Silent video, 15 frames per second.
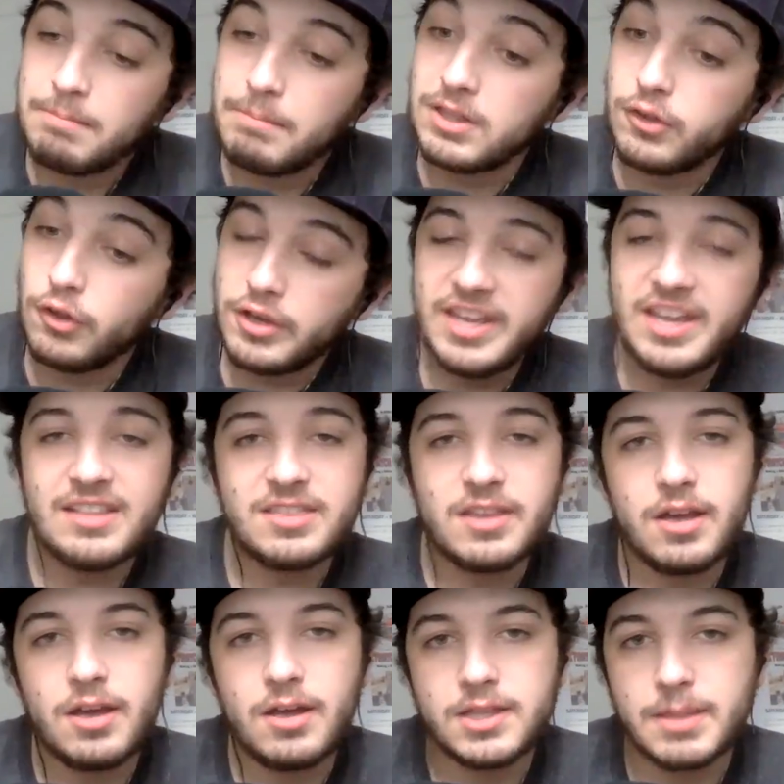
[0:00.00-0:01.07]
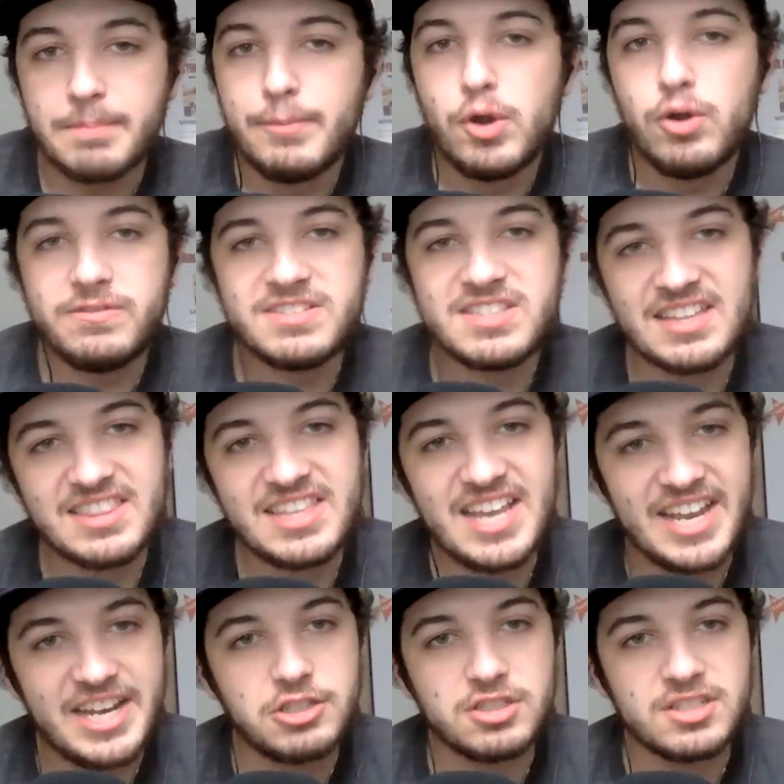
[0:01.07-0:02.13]
But looking at the the moves that
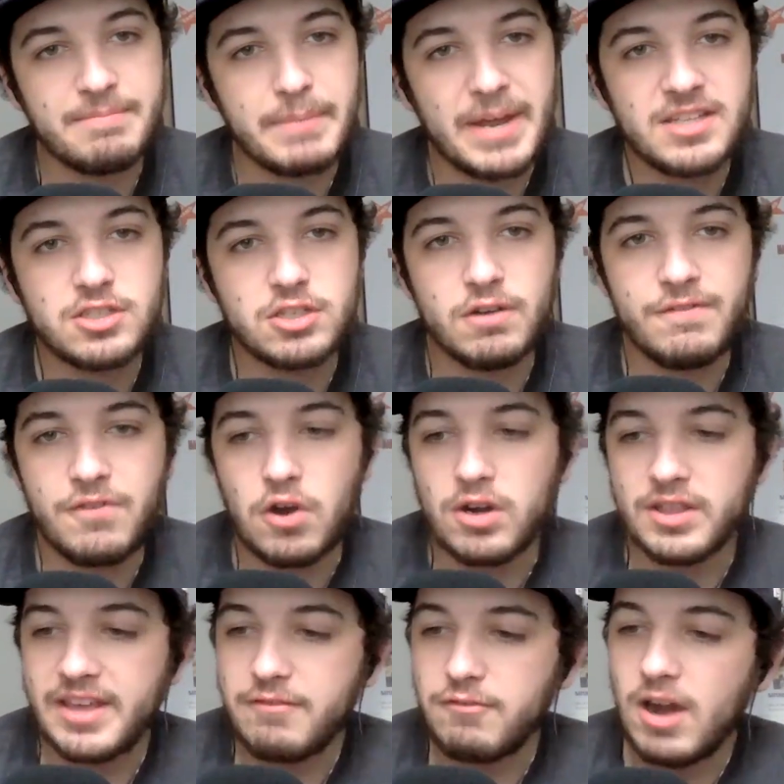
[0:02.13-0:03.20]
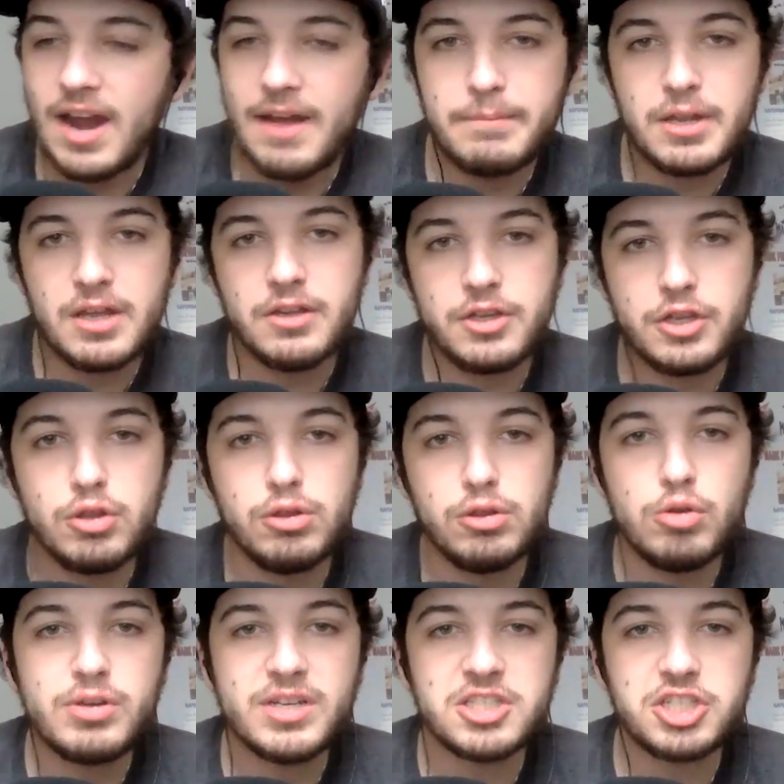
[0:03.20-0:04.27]
the Angels have made so far, they grabbed
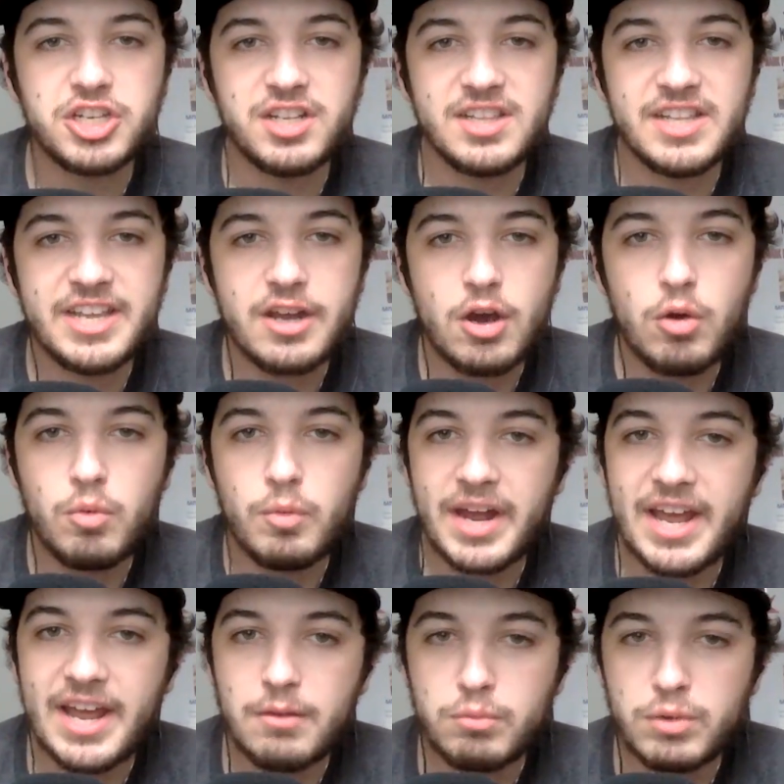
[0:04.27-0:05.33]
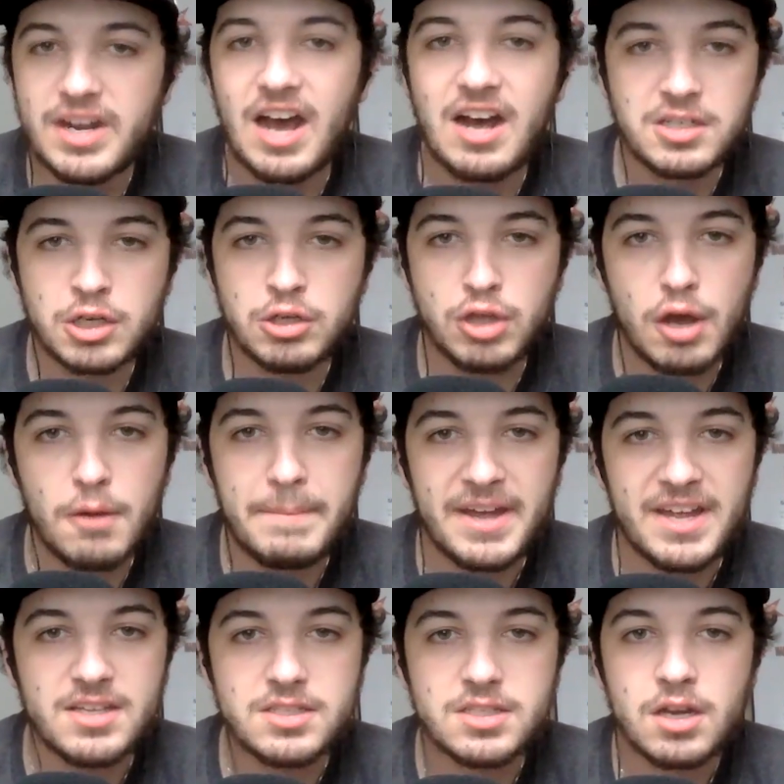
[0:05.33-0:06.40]
Lucas Giolito and Ronaldo
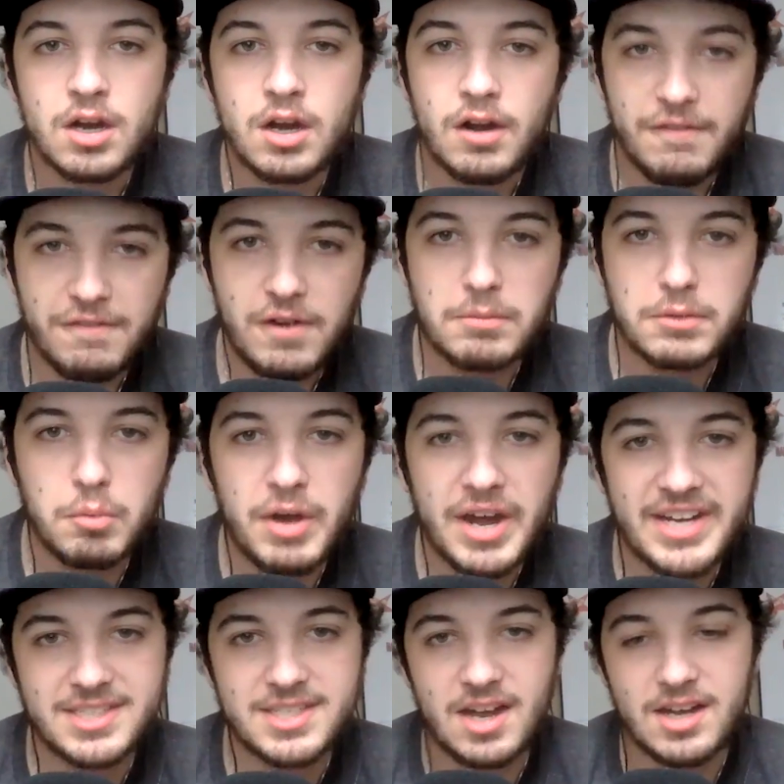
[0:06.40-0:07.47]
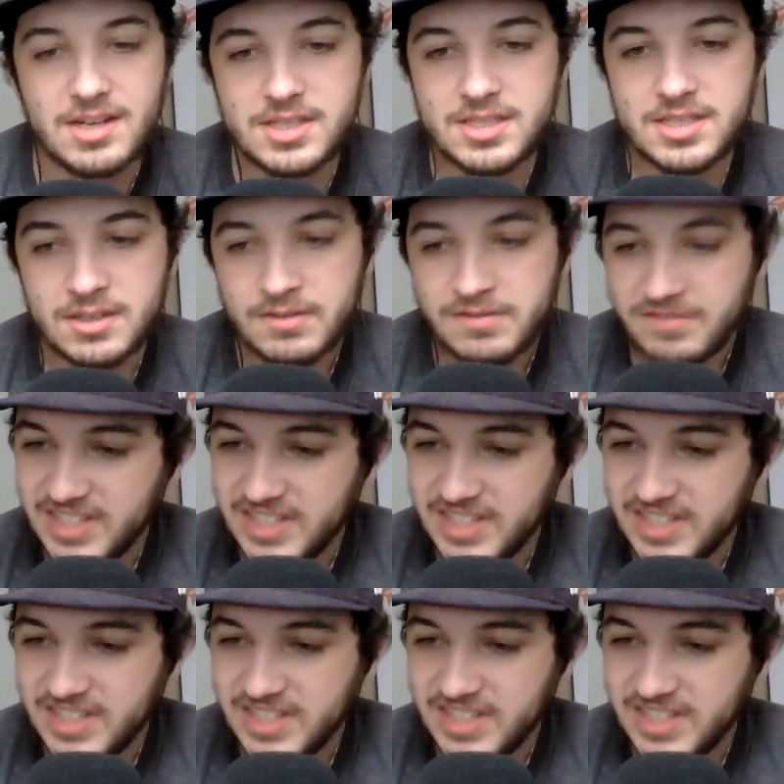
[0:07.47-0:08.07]
Lopez from the White Sox.